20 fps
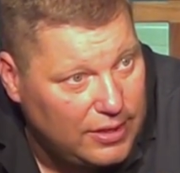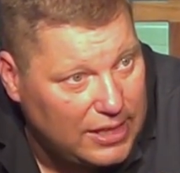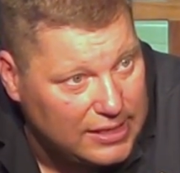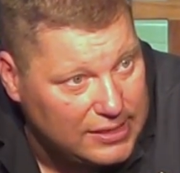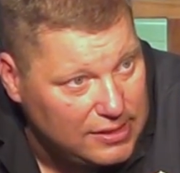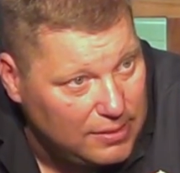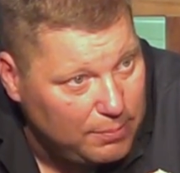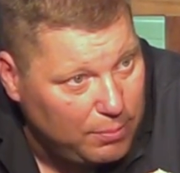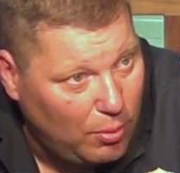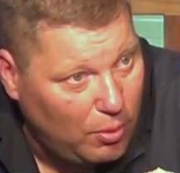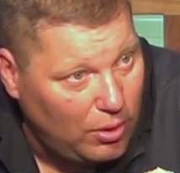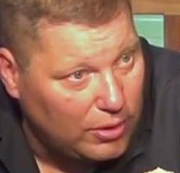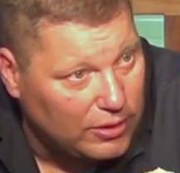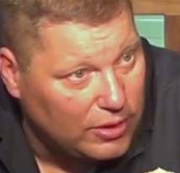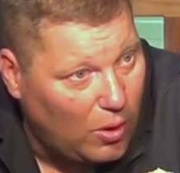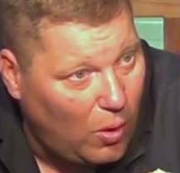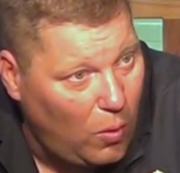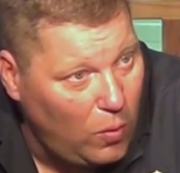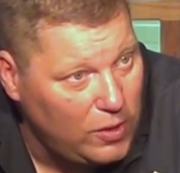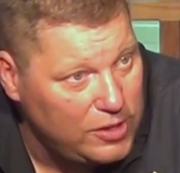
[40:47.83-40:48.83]
That's
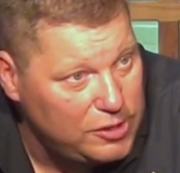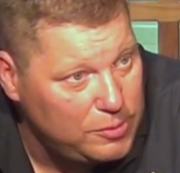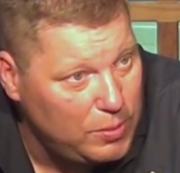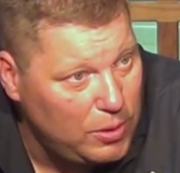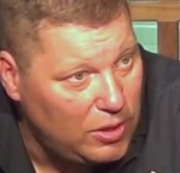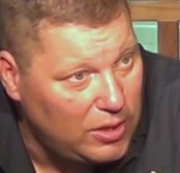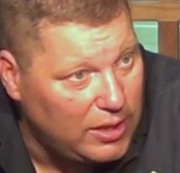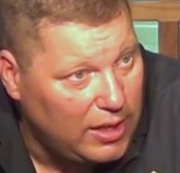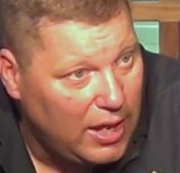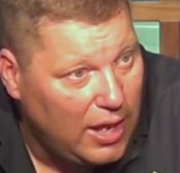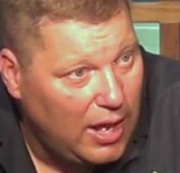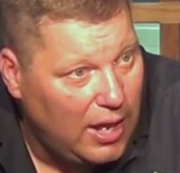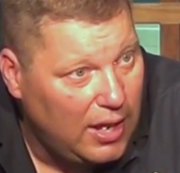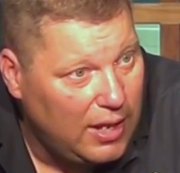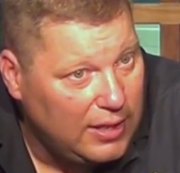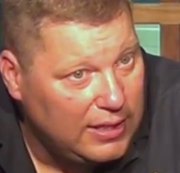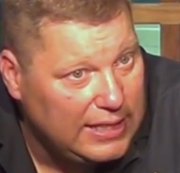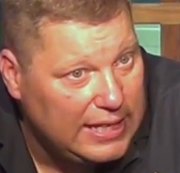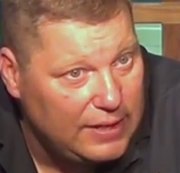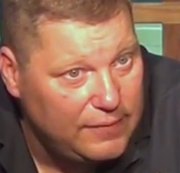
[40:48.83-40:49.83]
important. The Holy Spirit
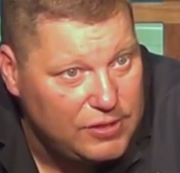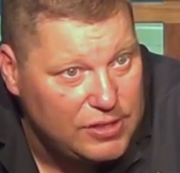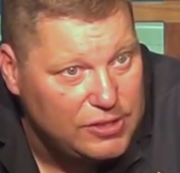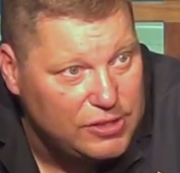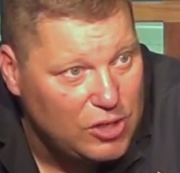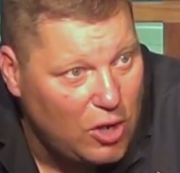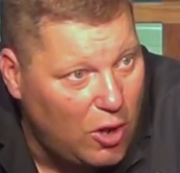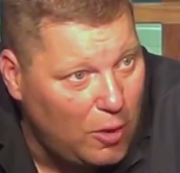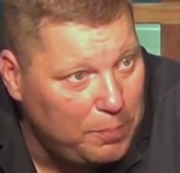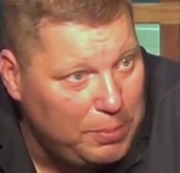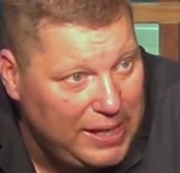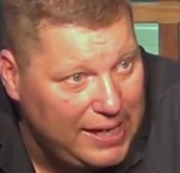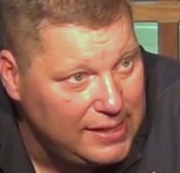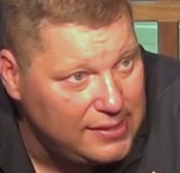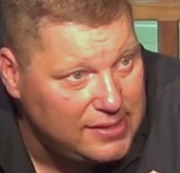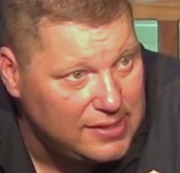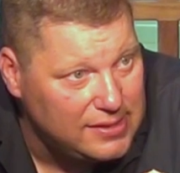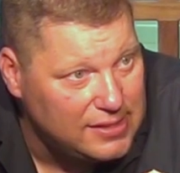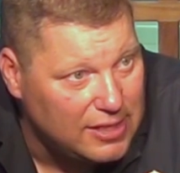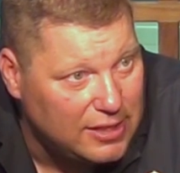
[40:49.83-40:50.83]
gives us all
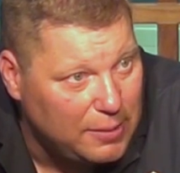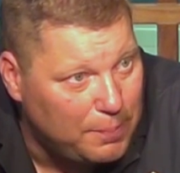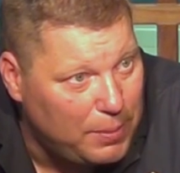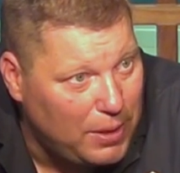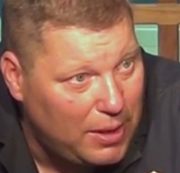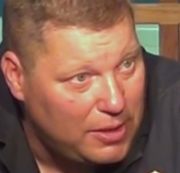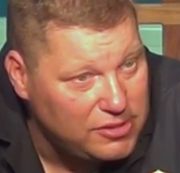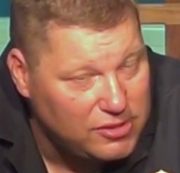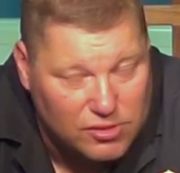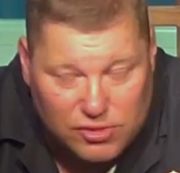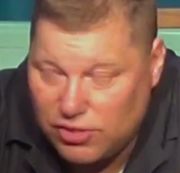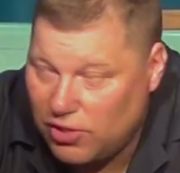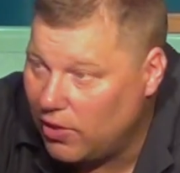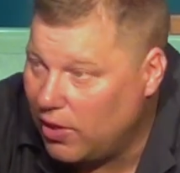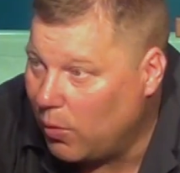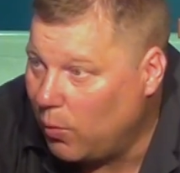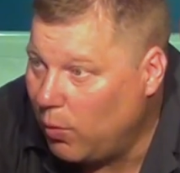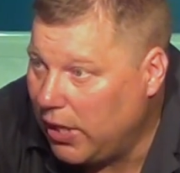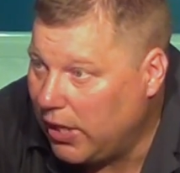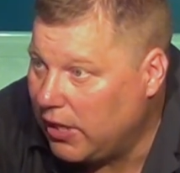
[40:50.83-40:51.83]
pieces of the puzzle
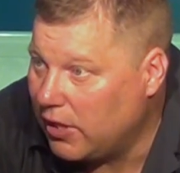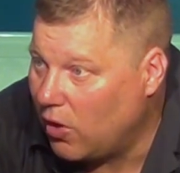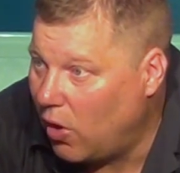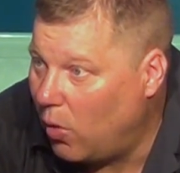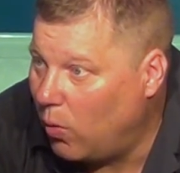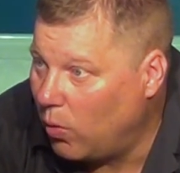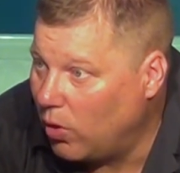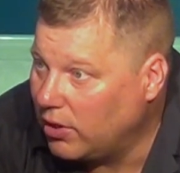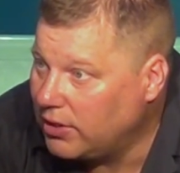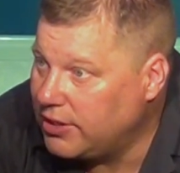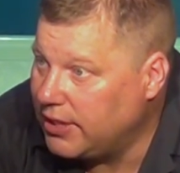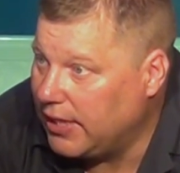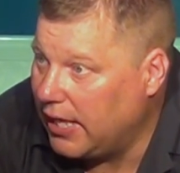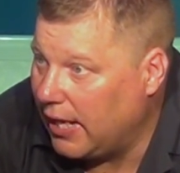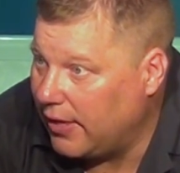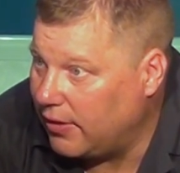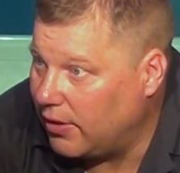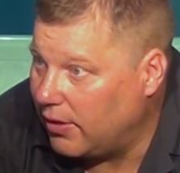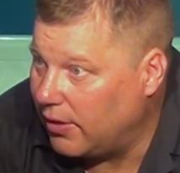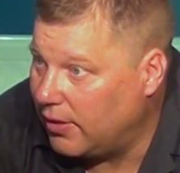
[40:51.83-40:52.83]
so that we can all work
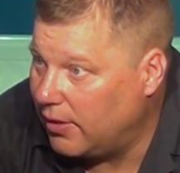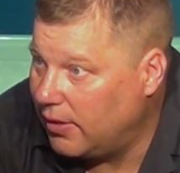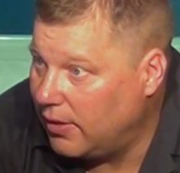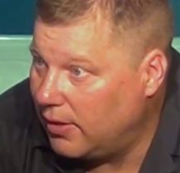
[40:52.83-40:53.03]
together.